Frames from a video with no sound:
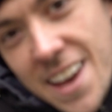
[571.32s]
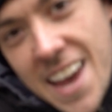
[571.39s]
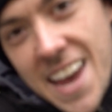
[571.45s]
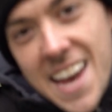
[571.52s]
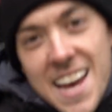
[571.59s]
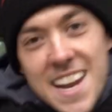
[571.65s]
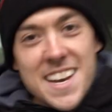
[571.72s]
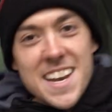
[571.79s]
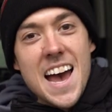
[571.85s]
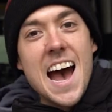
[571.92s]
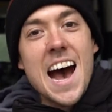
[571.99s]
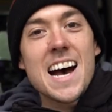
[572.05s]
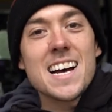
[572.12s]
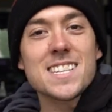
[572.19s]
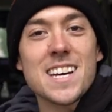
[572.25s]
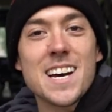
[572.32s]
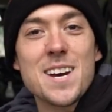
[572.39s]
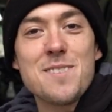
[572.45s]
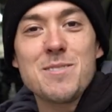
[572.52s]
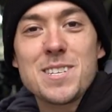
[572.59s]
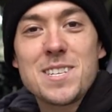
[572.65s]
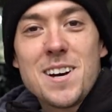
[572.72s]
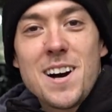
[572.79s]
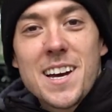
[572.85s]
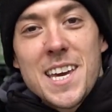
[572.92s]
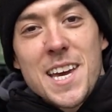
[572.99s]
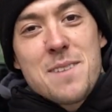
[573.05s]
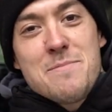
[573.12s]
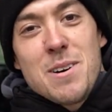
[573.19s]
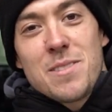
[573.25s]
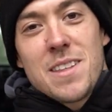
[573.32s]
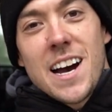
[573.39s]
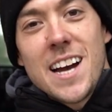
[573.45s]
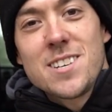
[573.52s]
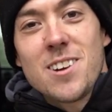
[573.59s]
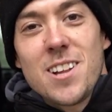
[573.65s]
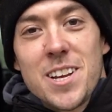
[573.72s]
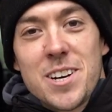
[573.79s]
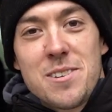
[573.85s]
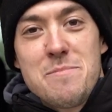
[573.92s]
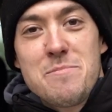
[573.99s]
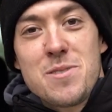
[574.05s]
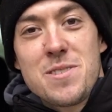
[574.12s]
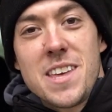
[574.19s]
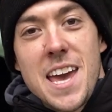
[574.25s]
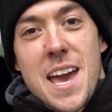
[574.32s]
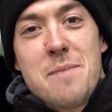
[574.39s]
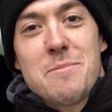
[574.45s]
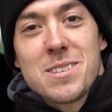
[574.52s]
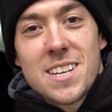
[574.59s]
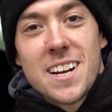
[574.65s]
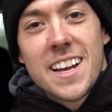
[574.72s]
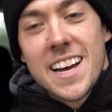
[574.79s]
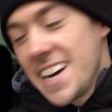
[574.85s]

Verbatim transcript: And as I was talking about the hydraulic crimper, the Amazon